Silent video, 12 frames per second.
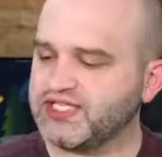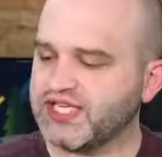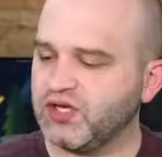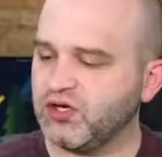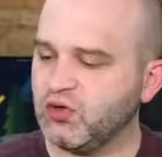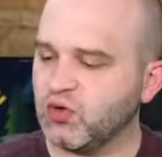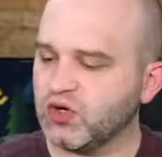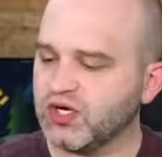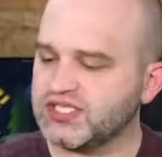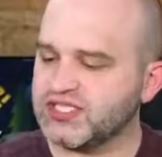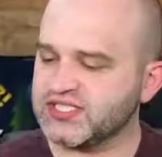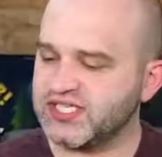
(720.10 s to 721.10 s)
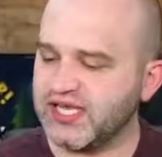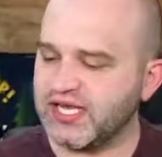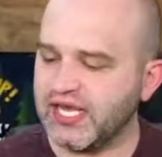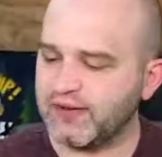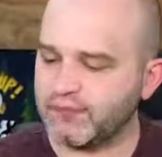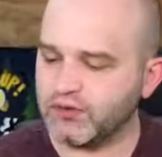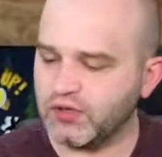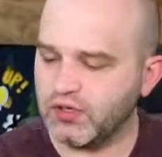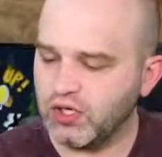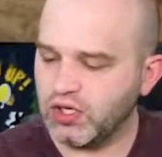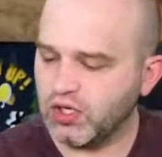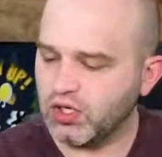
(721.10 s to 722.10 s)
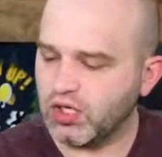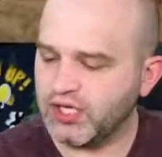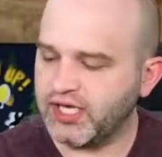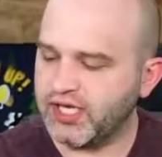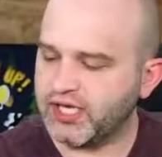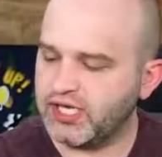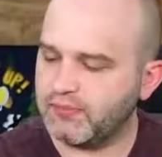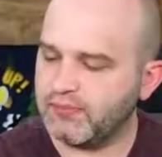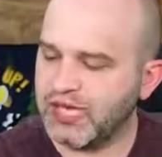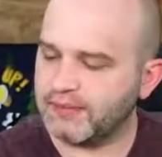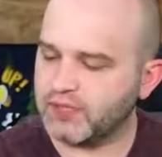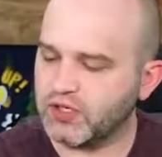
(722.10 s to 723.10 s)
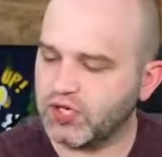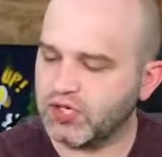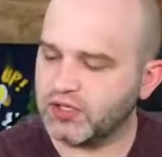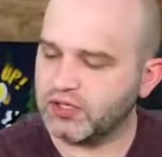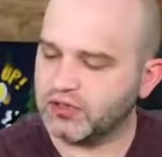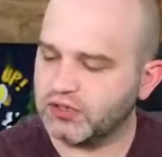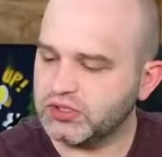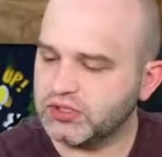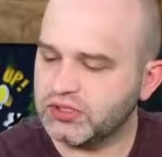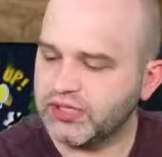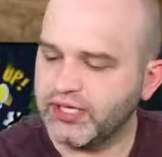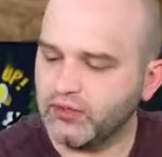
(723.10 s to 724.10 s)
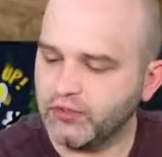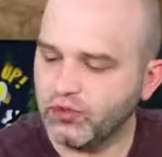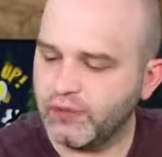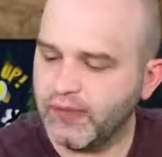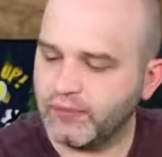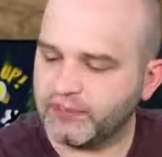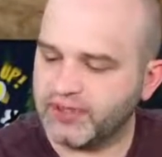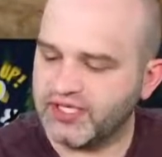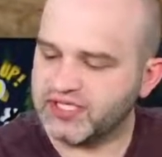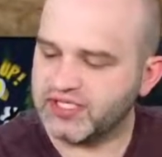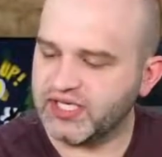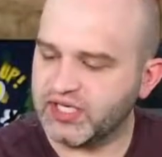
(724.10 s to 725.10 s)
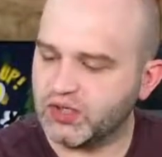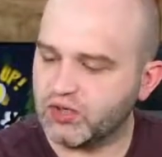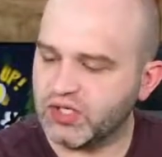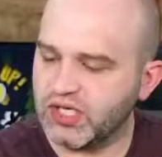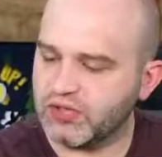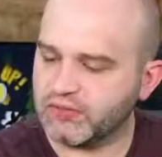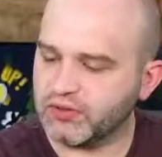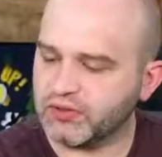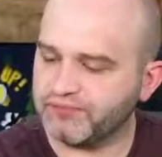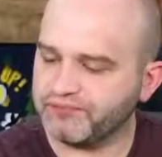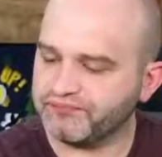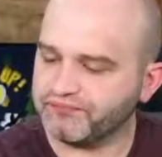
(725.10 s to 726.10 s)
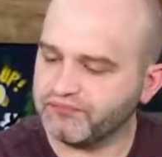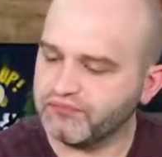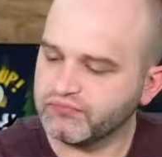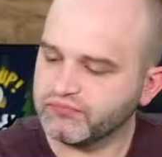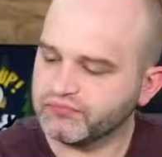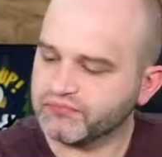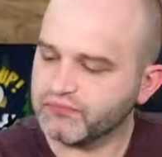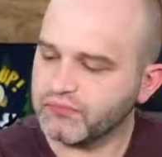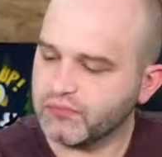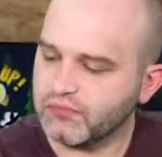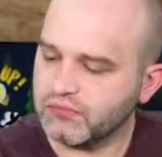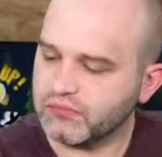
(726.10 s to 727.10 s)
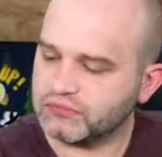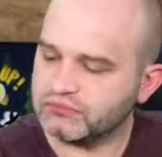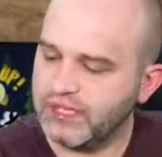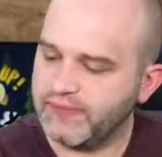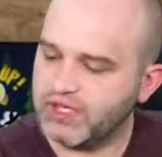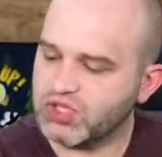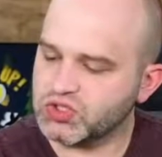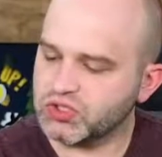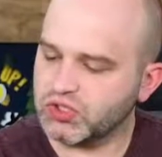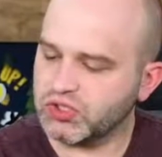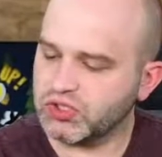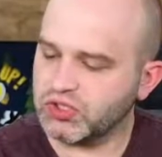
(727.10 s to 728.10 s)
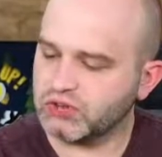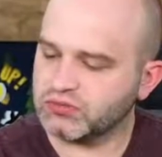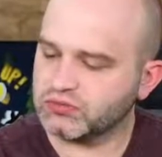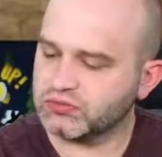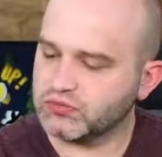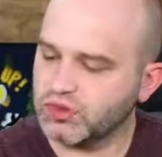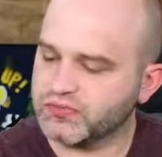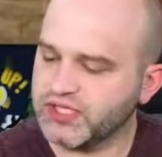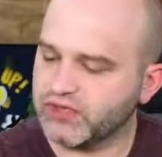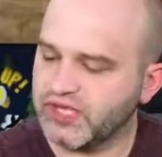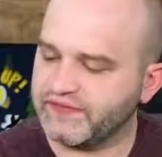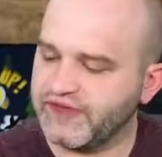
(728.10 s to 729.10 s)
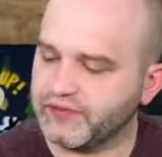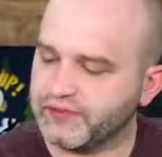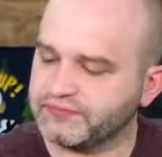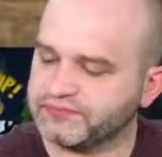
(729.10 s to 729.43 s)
a new or existing camper on any map card. I don't know about placing a new camper. Maybe I should, though. Oops, I don't have that one.